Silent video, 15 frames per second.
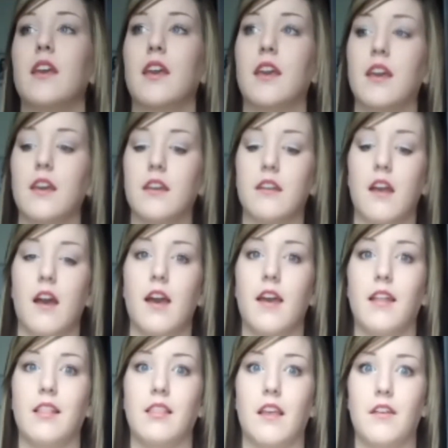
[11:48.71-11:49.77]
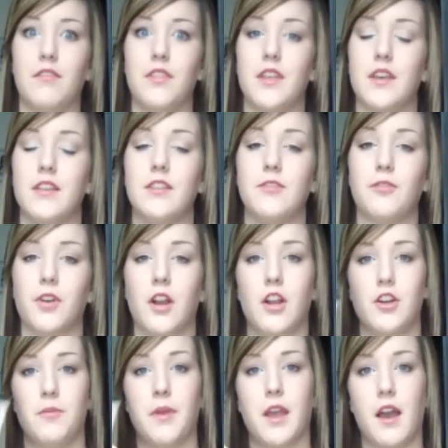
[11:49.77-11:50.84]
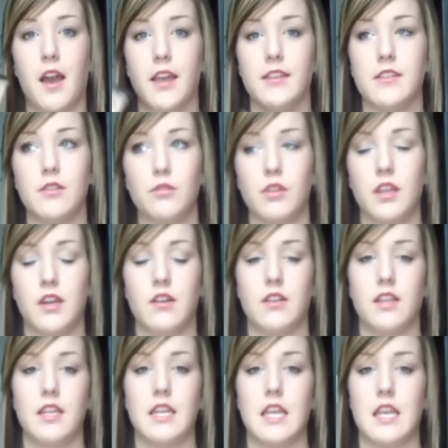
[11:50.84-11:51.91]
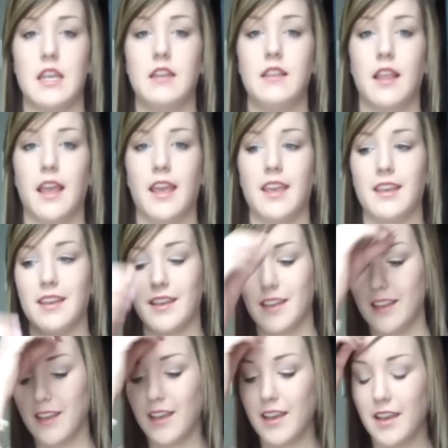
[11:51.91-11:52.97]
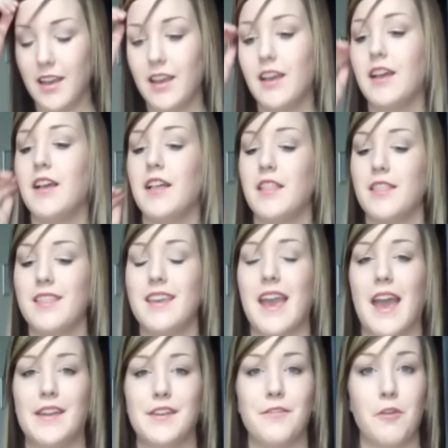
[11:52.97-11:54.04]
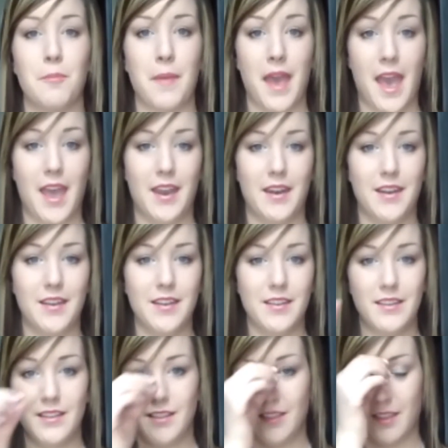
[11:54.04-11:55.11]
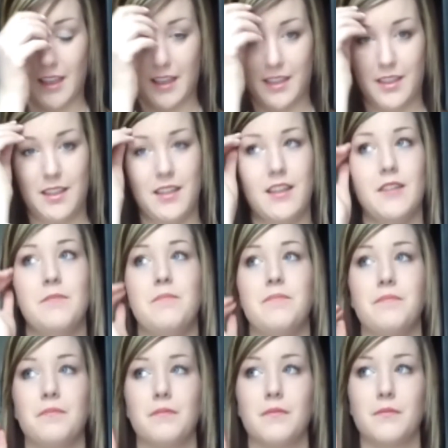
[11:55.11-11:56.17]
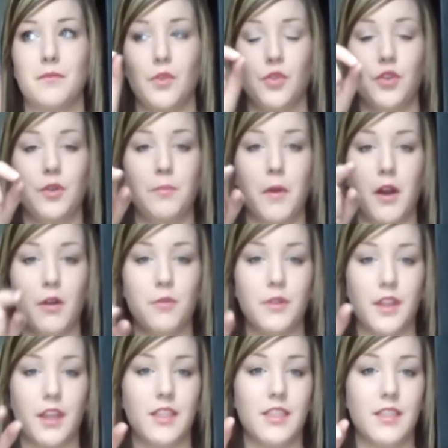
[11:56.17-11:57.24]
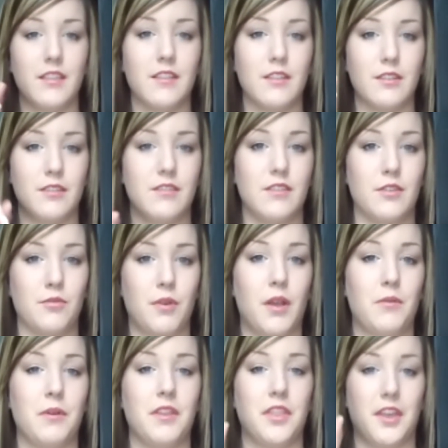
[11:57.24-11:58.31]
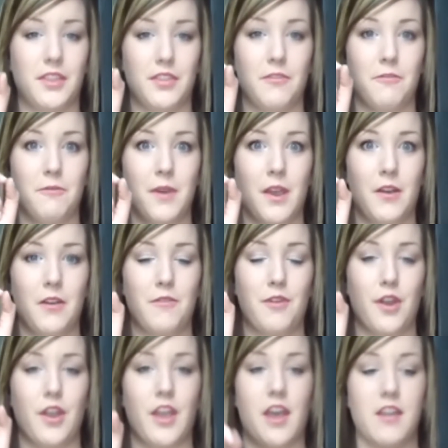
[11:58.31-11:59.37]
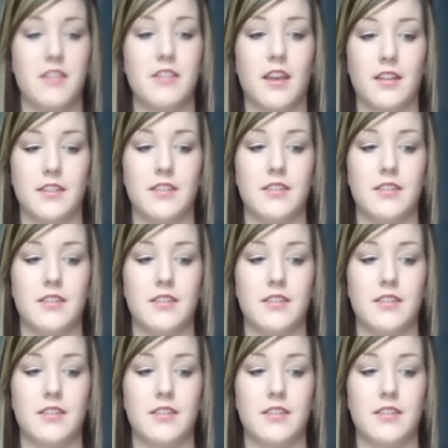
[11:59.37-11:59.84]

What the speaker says: And I love this for under my eyes. You literally need, like, the end of a pen. Like, the little part where, like, you write with, like, the very, very end.